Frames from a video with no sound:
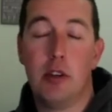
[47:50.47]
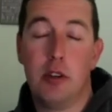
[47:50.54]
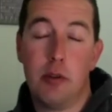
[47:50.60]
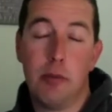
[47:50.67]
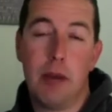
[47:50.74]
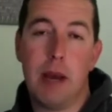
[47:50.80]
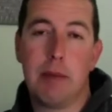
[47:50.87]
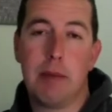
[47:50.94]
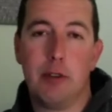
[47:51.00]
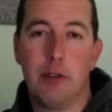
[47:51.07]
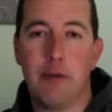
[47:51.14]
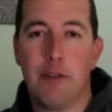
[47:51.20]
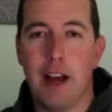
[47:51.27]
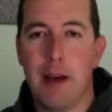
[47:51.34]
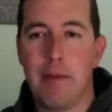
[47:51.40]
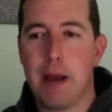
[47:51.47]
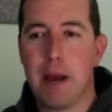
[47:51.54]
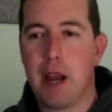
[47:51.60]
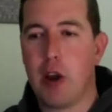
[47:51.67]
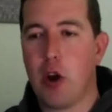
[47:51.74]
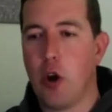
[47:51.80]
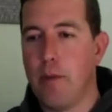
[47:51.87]
you'll be able to fly
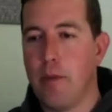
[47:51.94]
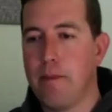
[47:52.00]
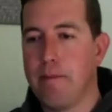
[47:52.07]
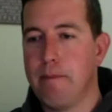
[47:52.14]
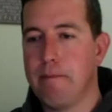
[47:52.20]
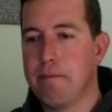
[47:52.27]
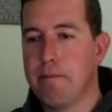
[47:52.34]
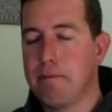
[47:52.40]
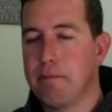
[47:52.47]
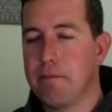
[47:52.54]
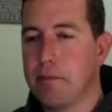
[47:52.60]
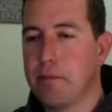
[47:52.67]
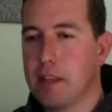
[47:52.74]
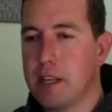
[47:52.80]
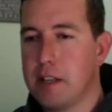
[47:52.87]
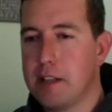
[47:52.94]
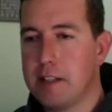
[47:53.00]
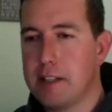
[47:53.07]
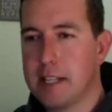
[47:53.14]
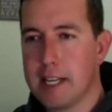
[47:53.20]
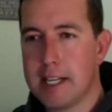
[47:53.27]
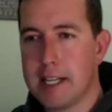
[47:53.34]
back home.
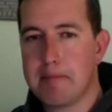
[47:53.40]
Okay.